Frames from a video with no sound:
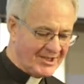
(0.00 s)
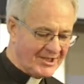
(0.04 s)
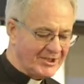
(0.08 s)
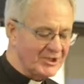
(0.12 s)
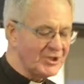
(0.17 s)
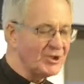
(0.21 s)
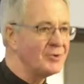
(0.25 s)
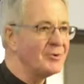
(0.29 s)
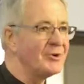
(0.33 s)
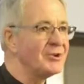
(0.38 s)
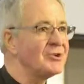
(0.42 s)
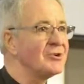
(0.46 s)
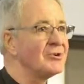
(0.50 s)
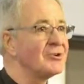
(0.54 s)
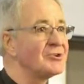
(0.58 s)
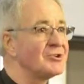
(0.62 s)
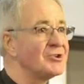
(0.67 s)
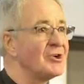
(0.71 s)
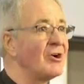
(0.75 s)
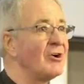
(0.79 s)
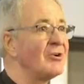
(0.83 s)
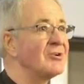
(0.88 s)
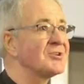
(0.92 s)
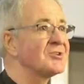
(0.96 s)
You and your
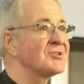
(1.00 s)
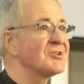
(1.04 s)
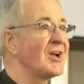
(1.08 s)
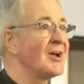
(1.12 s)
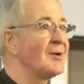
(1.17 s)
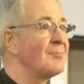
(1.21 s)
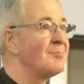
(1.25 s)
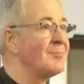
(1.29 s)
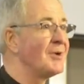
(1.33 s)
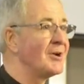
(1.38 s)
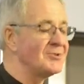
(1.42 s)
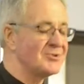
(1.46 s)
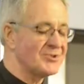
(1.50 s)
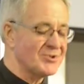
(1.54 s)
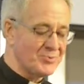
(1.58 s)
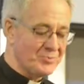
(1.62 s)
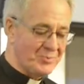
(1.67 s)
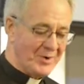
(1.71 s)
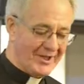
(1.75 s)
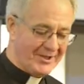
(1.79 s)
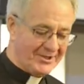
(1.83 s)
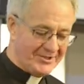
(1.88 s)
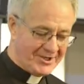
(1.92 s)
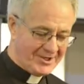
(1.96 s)
dogs are most
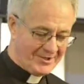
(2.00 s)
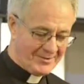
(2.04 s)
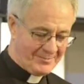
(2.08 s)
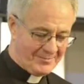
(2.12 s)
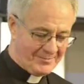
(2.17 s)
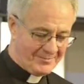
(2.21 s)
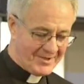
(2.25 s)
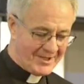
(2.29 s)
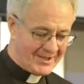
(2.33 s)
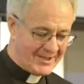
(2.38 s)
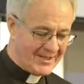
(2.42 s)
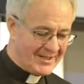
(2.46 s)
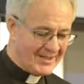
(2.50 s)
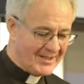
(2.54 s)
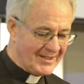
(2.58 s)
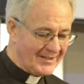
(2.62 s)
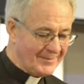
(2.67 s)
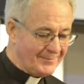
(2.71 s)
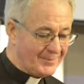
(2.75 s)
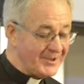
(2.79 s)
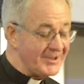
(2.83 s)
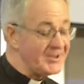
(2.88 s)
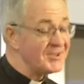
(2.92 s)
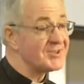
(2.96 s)
welcome.
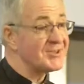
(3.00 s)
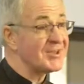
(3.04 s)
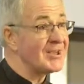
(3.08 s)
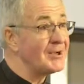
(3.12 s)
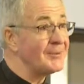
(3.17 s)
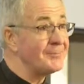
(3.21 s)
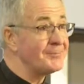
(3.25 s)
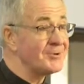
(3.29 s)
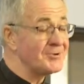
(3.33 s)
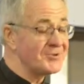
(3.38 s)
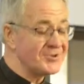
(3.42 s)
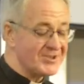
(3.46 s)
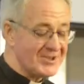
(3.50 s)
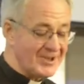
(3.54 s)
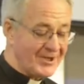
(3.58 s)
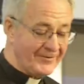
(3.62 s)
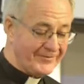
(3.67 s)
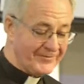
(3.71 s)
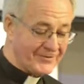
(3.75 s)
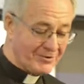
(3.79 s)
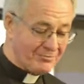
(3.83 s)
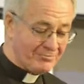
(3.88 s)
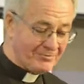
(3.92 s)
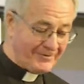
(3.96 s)
Please help yourself
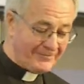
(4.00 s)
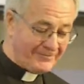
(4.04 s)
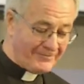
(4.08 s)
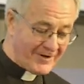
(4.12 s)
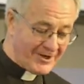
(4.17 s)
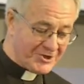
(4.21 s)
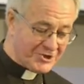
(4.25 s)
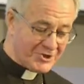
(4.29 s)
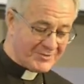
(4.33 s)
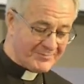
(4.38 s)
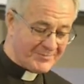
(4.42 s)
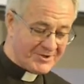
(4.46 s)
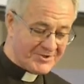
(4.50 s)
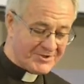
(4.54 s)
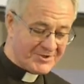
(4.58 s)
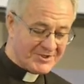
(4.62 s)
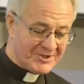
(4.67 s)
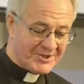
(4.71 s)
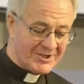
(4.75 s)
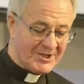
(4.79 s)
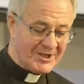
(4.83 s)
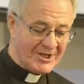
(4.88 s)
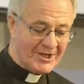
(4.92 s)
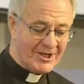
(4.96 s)
to
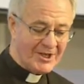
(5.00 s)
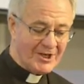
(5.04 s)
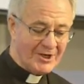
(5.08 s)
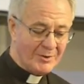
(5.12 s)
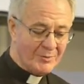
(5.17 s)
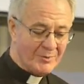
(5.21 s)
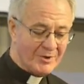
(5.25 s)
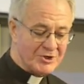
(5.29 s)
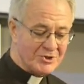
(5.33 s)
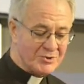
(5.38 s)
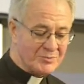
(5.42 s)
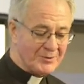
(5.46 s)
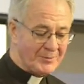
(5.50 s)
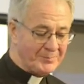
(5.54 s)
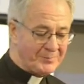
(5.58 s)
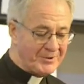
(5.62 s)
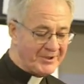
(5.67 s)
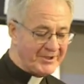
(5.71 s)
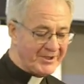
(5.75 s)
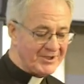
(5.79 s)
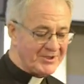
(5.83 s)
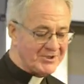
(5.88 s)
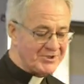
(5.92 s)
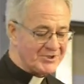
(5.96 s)
refreshments, which we're
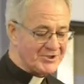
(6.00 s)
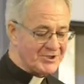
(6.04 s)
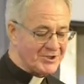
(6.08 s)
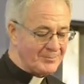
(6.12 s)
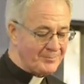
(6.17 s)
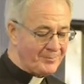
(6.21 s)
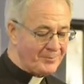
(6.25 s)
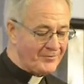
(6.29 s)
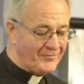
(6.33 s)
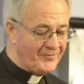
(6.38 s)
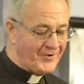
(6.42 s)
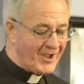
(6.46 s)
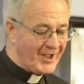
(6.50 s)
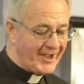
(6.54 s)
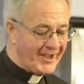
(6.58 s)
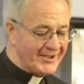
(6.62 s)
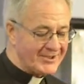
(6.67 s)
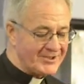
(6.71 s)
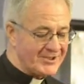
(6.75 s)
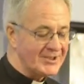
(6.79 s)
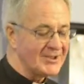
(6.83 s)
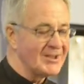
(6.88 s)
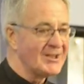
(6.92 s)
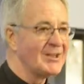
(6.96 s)
pleased to
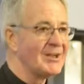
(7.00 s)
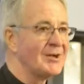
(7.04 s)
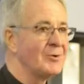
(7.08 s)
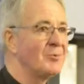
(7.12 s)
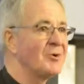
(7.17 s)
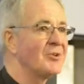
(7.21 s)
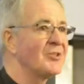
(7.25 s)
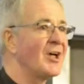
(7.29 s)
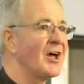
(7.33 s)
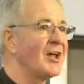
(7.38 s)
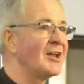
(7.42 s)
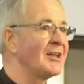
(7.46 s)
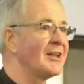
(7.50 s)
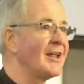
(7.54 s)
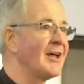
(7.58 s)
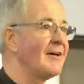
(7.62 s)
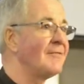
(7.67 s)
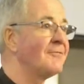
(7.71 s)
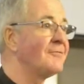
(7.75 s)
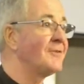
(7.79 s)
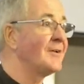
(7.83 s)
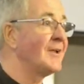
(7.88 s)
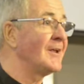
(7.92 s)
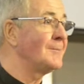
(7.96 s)
provide with our
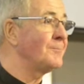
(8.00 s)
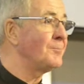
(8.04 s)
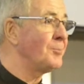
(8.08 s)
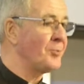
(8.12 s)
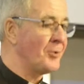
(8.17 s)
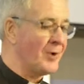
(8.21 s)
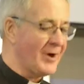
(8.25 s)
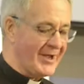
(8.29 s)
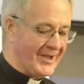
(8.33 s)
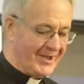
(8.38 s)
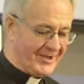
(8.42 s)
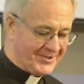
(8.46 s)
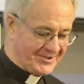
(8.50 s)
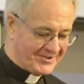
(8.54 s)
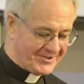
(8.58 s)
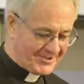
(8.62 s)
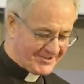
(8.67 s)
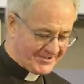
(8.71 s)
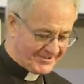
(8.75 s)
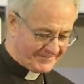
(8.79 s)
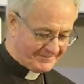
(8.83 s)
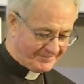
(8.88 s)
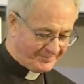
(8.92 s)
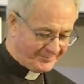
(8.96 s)
love and prayers."
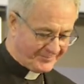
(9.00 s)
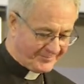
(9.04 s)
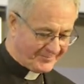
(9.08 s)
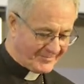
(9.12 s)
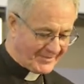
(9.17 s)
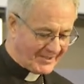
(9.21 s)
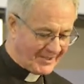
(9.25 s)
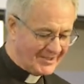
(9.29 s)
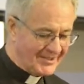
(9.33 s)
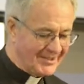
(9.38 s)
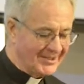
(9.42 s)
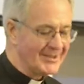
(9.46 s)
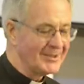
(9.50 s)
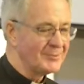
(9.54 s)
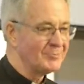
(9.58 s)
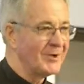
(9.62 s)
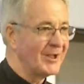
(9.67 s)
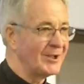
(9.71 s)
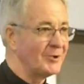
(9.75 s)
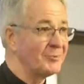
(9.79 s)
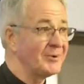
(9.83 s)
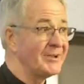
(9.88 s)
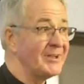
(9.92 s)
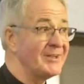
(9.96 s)

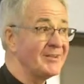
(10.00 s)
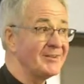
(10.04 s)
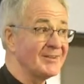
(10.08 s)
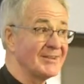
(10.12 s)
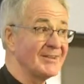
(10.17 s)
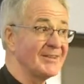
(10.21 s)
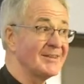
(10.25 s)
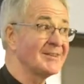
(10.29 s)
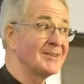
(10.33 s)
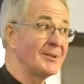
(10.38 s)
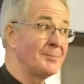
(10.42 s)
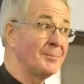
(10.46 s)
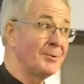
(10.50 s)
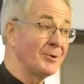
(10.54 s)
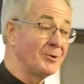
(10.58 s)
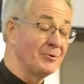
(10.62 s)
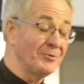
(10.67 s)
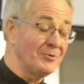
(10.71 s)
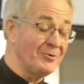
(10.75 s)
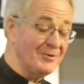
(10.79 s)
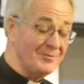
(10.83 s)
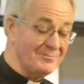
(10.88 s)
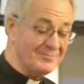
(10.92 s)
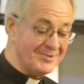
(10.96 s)
Well, we, the
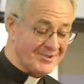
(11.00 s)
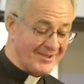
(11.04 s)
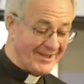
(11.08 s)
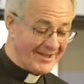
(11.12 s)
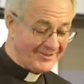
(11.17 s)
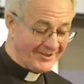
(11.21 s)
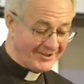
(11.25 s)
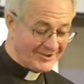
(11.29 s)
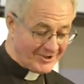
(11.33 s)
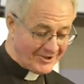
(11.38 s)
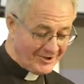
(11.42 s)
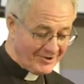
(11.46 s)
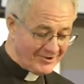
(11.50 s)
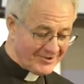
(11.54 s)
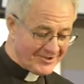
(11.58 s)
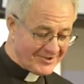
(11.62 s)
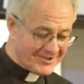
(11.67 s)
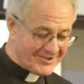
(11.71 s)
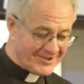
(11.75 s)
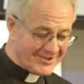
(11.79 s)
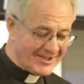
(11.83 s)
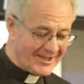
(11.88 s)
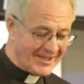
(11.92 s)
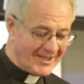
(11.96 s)
pilgrims and the dogs,
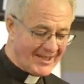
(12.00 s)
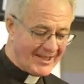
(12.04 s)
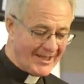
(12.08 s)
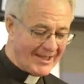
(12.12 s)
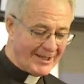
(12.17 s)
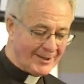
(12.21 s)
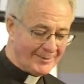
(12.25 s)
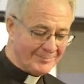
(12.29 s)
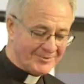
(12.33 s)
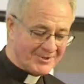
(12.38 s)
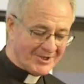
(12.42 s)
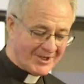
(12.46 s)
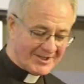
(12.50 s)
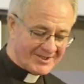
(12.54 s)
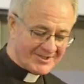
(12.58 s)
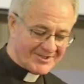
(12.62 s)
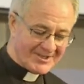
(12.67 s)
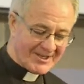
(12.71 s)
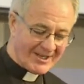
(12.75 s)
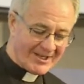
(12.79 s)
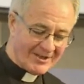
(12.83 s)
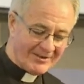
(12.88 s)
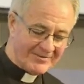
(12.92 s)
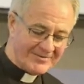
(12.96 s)
helped
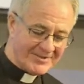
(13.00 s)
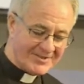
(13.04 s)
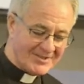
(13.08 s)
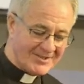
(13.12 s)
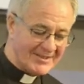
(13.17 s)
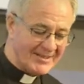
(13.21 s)
ourselves,